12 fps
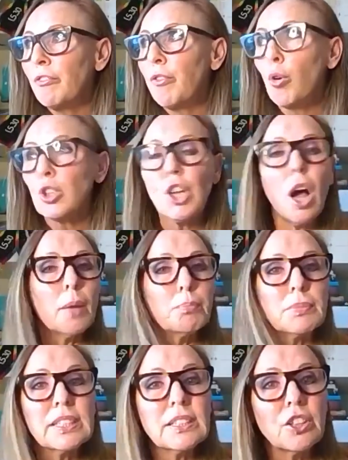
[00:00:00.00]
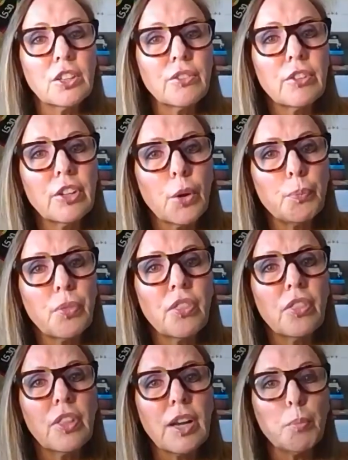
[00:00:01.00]
four times, you know,
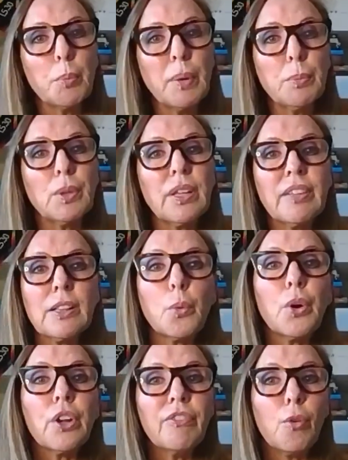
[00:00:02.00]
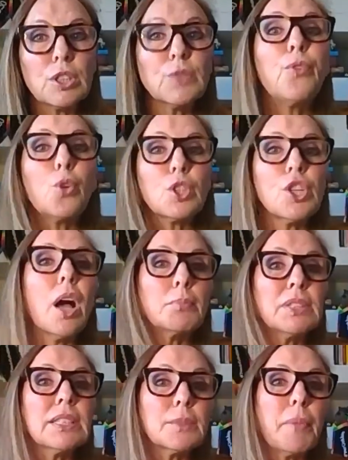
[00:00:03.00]
the number of people leaving the workforce, four
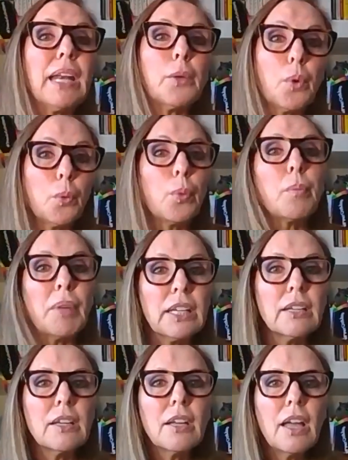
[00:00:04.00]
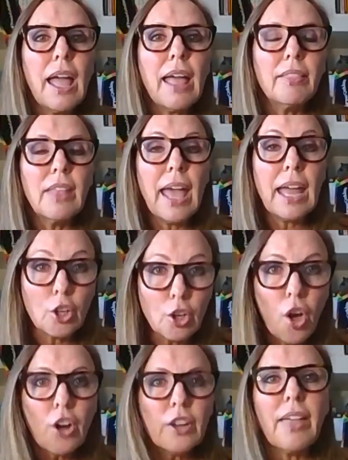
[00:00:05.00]
times as many were women. And a
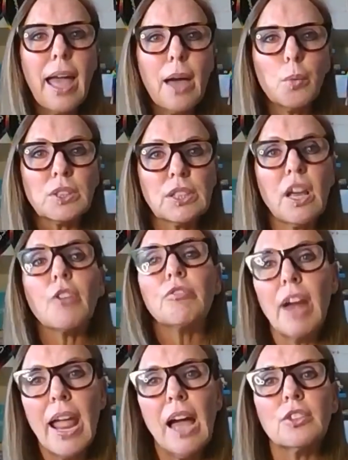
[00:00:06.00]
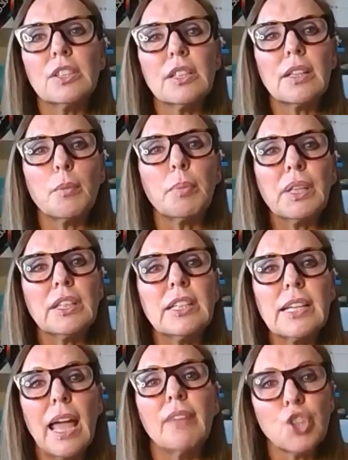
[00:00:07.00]
lot of that was around the ability
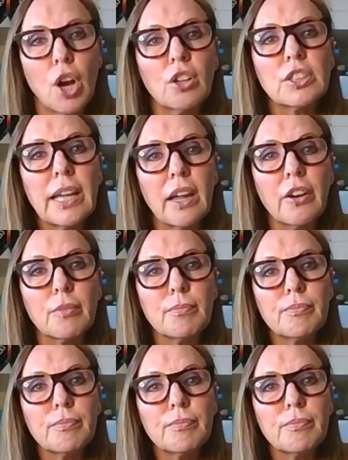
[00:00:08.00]
to have childcare.